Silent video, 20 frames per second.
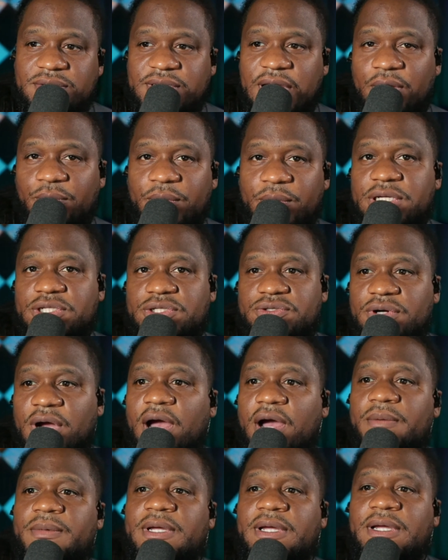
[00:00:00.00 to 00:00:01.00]
that we could
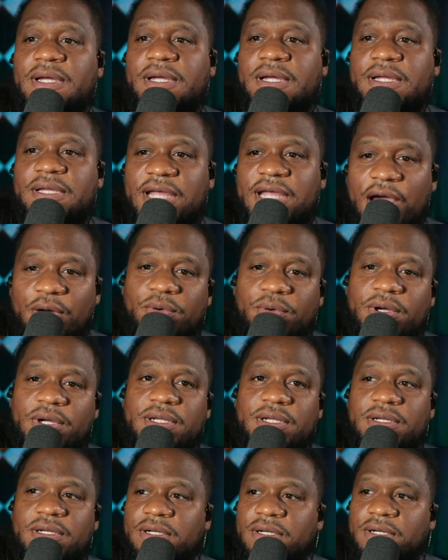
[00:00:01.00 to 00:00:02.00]
drop that would
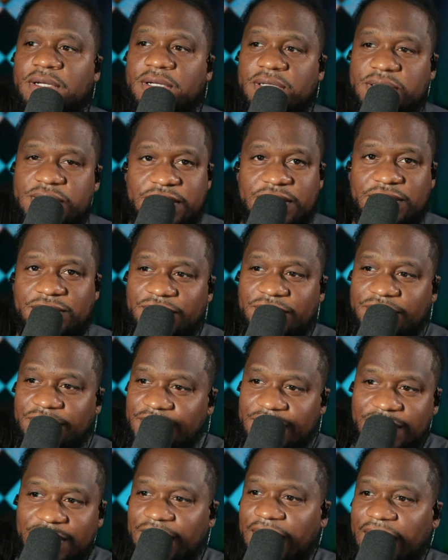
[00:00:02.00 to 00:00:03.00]
tickle
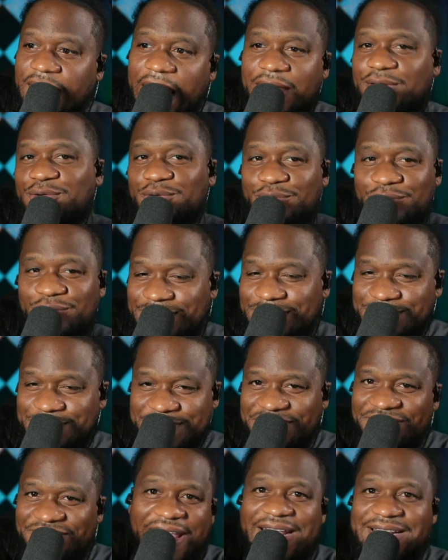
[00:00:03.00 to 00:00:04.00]
the algorithm's
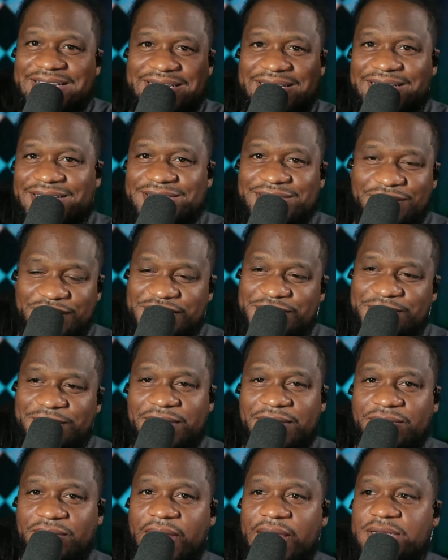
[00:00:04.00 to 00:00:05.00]
fancy, so to
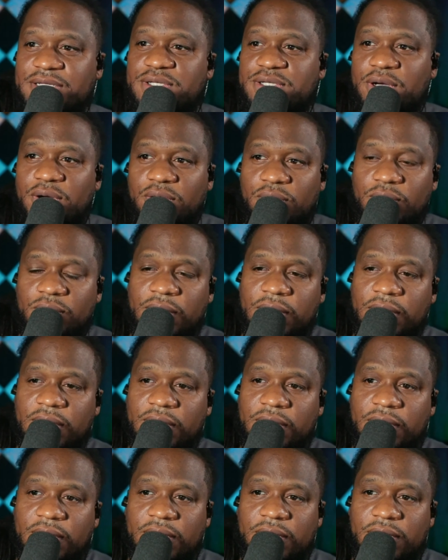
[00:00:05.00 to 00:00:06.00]
speak, right? So,
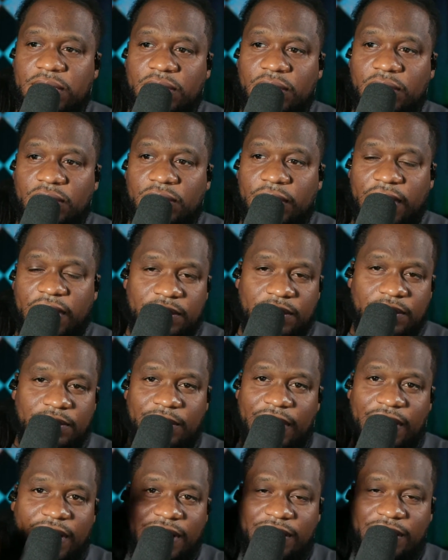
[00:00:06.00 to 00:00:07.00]
and
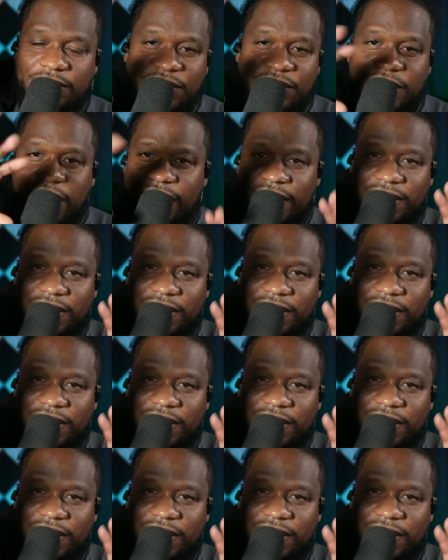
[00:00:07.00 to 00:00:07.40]
we're not